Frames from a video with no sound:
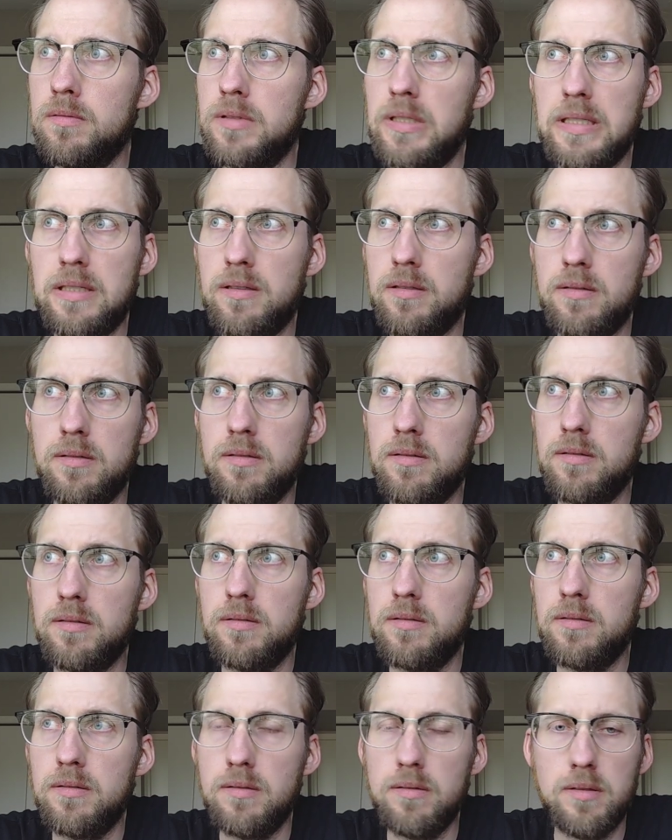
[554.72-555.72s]
yeah,
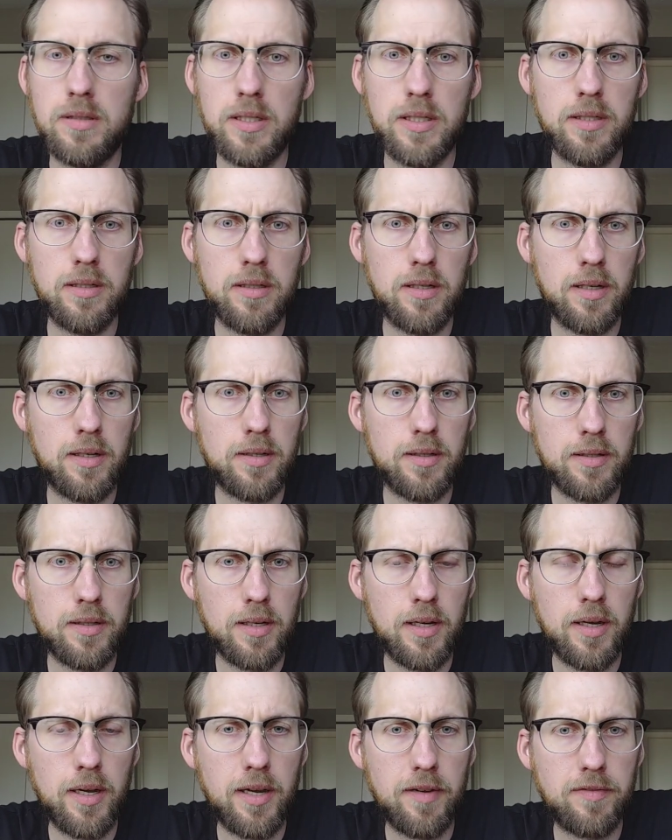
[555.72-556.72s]
I, I,
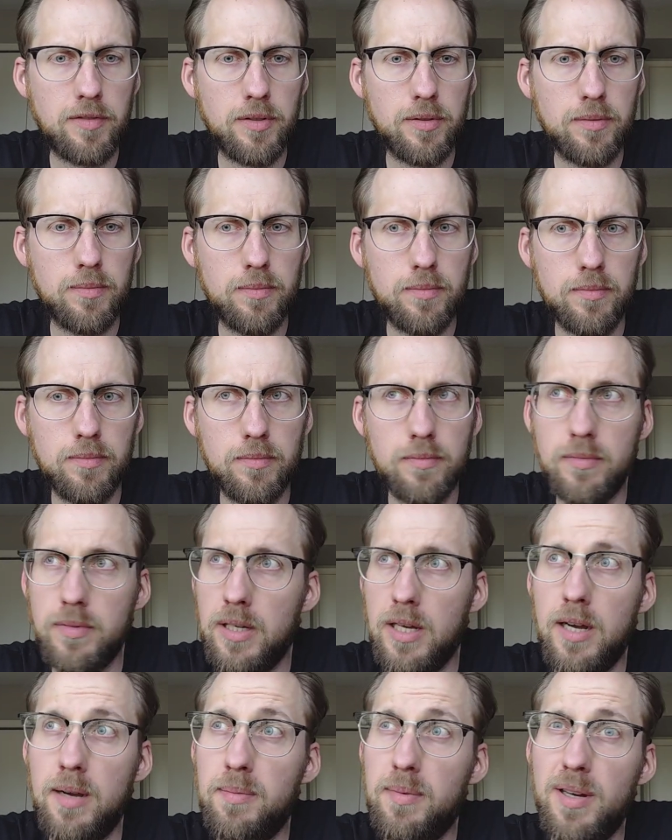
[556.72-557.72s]
I have to.
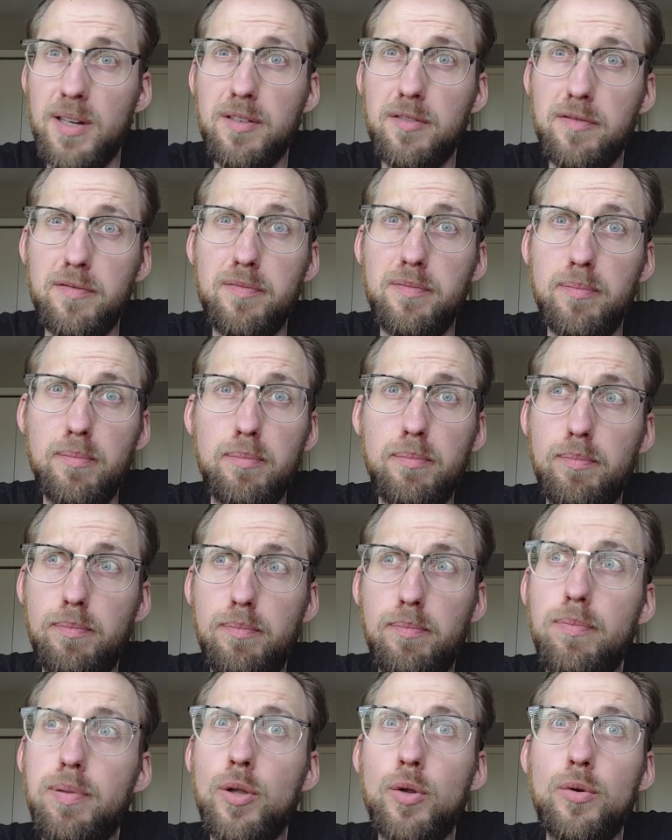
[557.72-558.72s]
Now I'm kind of
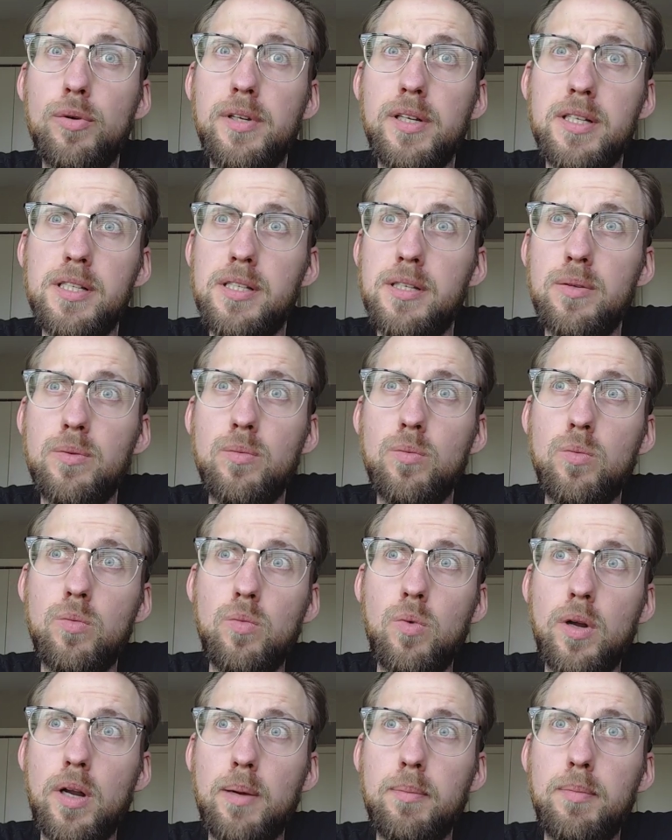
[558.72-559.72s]
blurry as to
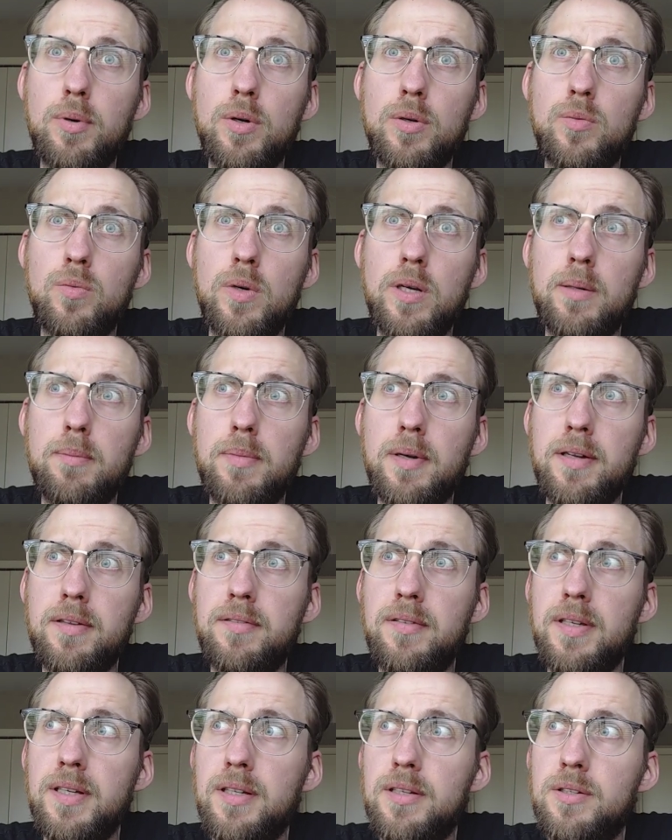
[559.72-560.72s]
what I bought when, but I
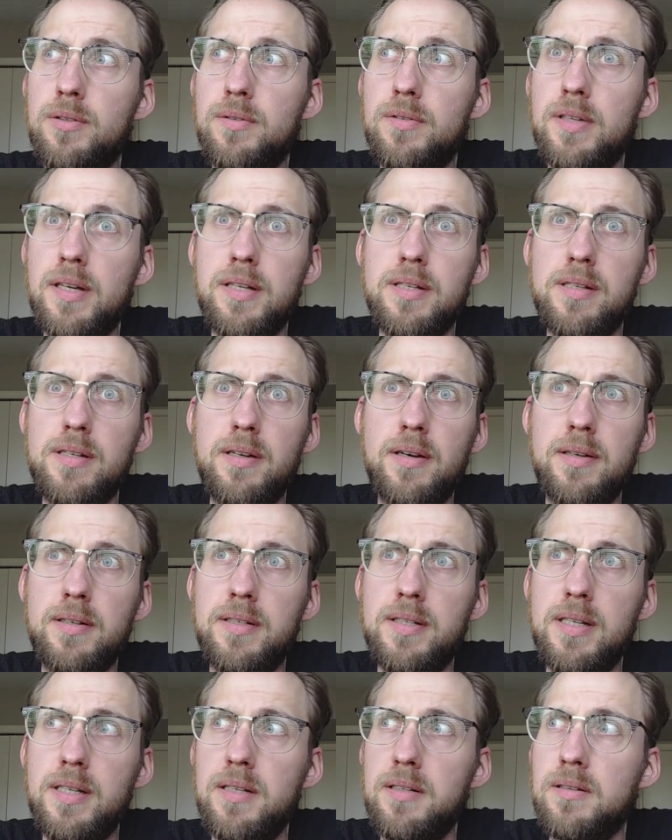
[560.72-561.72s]
think in
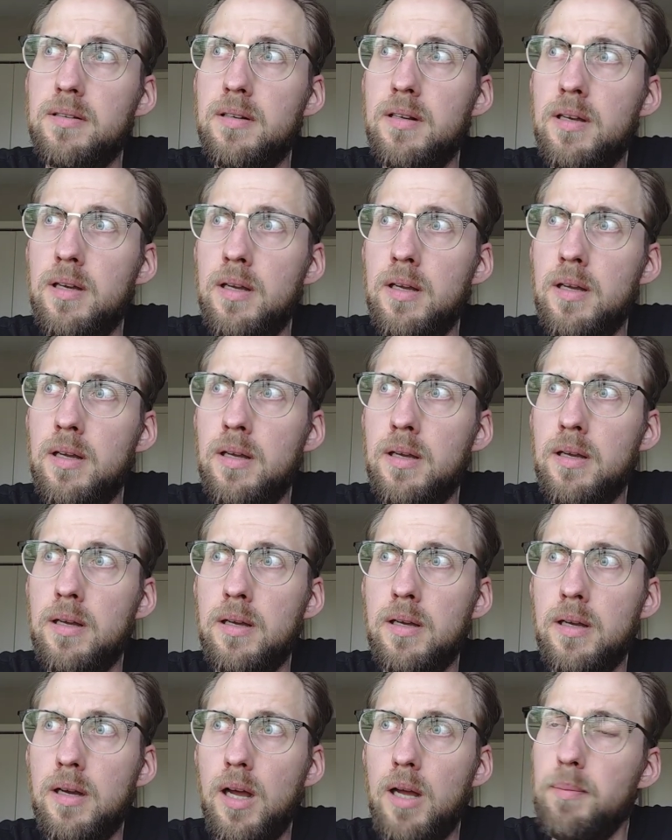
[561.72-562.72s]
2019
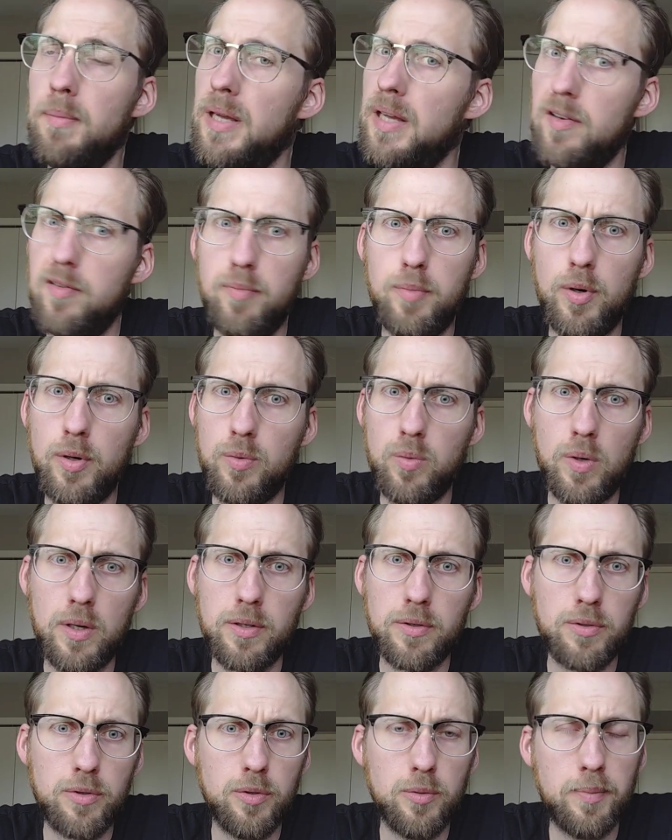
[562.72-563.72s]
I may have bought one
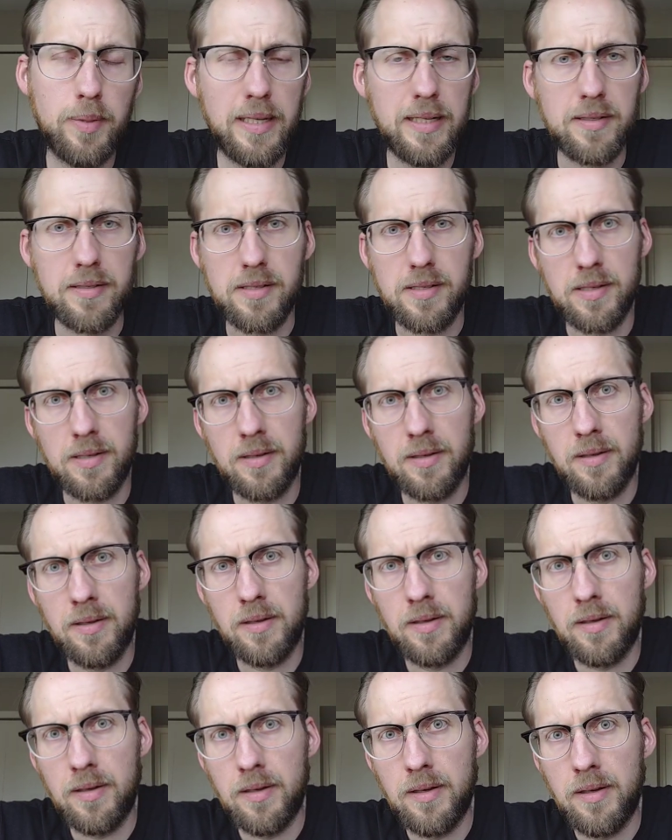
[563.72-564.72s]
or two pens.
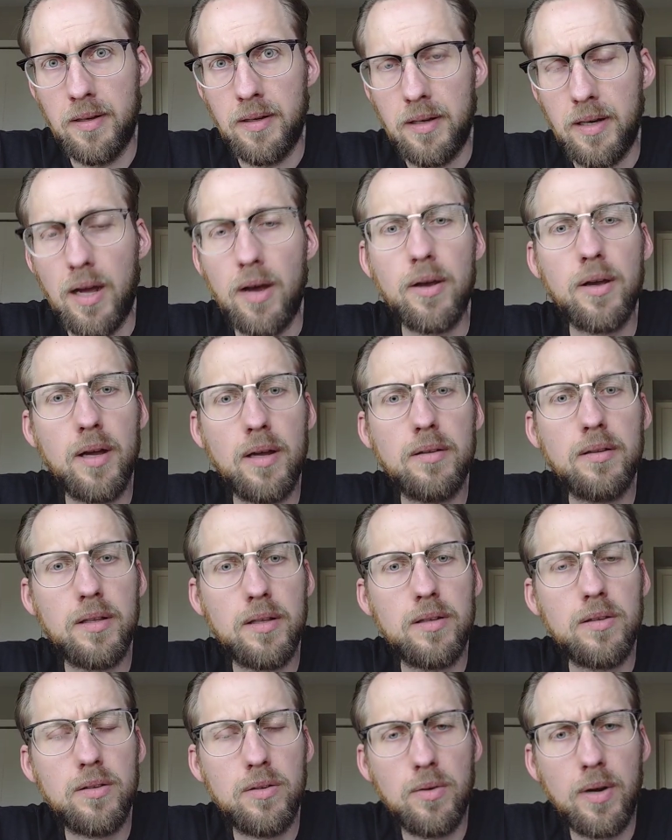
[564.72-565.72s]
Now,
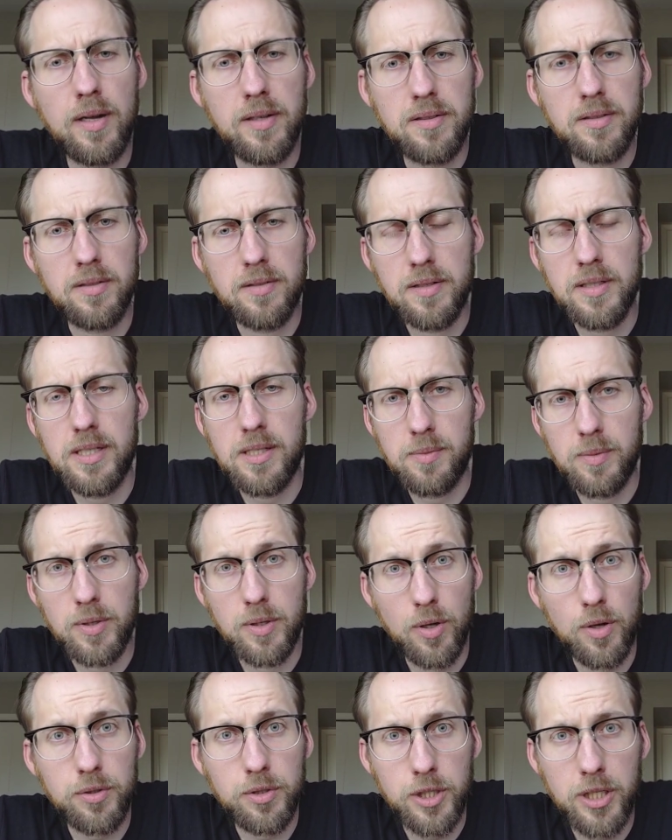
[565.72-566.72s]
I, granted, these were
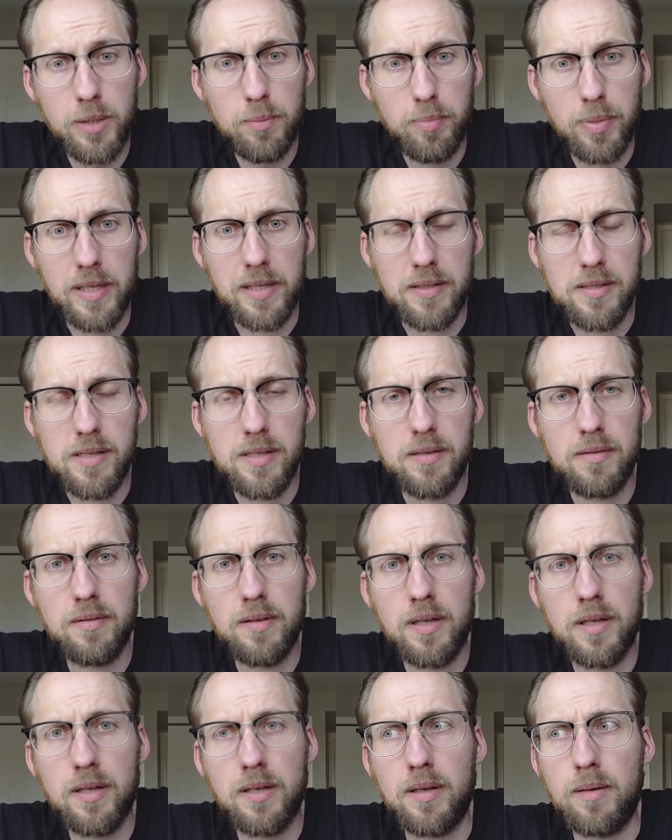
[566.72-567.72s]
not cheap pens,
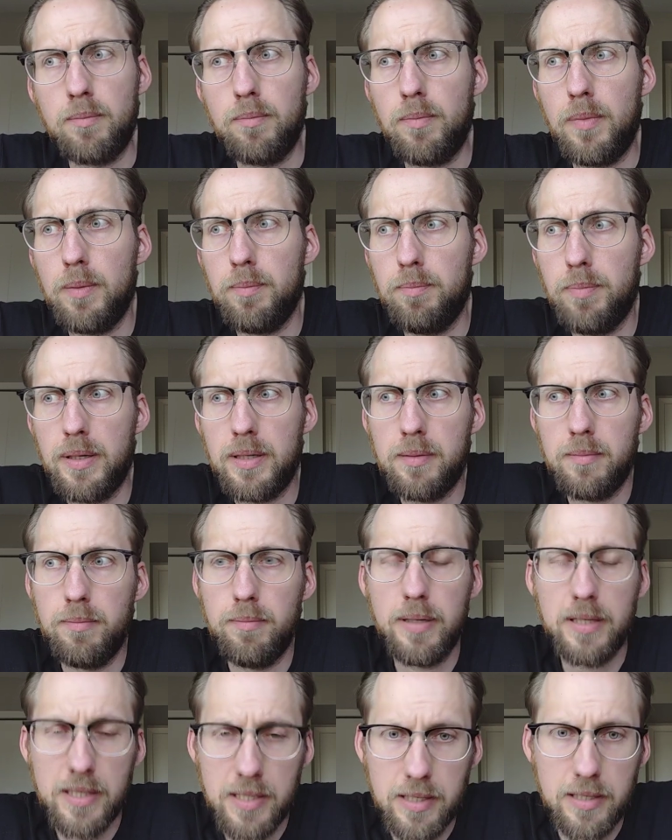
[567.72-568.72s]
uh, but
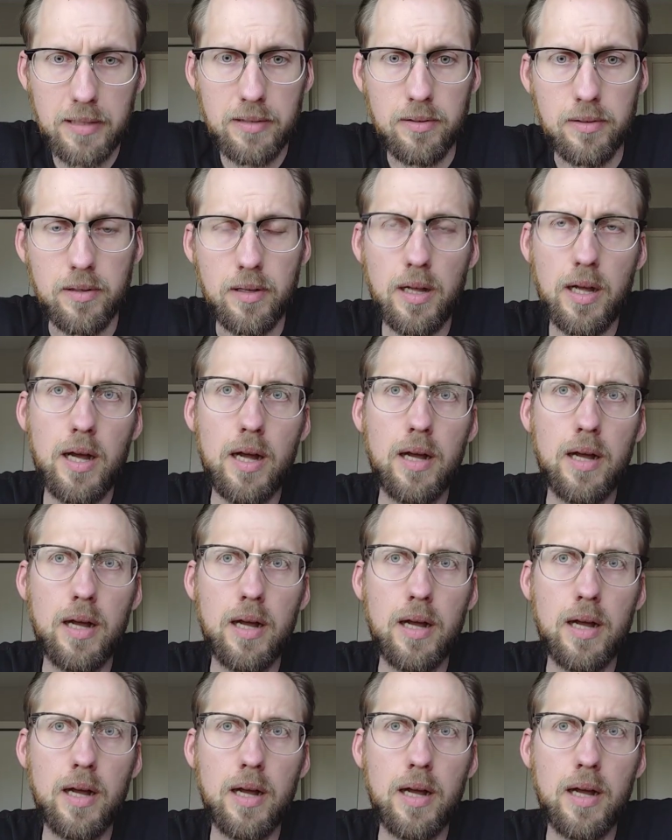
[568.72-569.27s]
but still,